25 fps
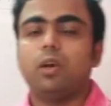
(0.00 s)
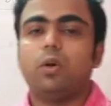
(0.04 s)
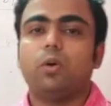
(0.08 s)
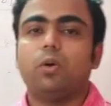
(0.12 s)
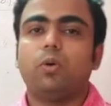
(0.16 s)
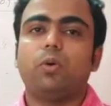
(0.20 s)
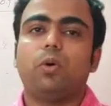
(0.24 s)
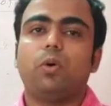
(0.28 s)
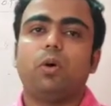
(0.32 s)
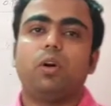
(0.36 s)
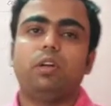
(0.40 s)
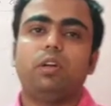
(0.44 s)

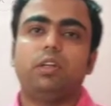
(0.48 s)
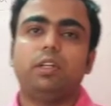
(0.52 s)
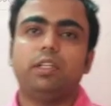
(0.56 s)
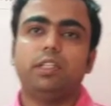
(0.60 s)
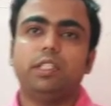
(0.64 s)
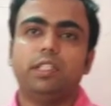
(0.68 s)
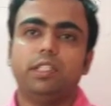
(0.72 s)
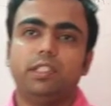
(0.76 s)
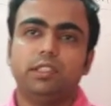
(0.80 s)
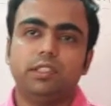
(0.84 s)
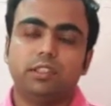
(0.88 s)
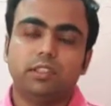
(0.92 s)
we
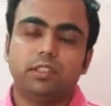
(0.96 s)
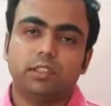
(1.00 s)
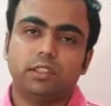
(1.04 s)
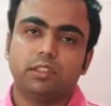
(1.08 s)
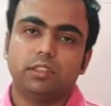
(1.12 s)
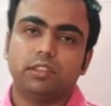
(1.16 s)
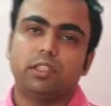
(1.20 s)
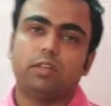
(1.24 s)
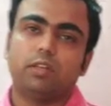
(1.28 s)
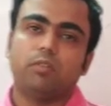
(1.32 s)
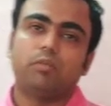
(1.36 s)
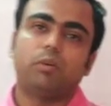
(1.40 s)
already
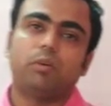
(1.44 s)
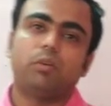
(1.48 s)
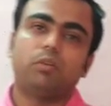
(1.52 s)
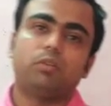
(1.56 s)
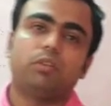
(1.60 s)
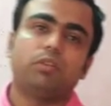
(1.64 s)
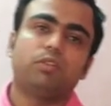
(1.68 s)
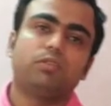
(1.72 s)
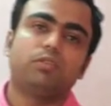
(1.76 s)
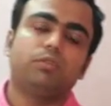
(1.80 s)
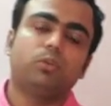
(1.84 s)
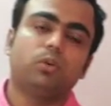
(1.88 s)
discussed
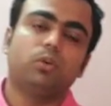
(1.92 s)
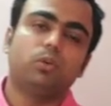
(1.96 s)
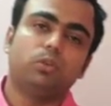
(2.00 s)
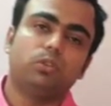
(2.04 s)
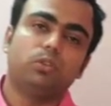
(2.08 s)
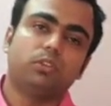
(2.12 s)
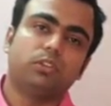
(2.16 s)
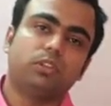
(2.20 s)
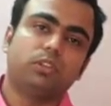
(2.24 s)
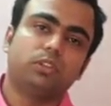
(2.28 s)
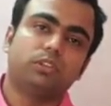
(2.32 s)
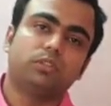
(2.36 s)
about the
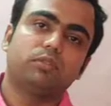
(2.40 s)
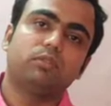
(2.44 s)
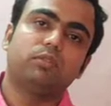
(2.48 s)
force,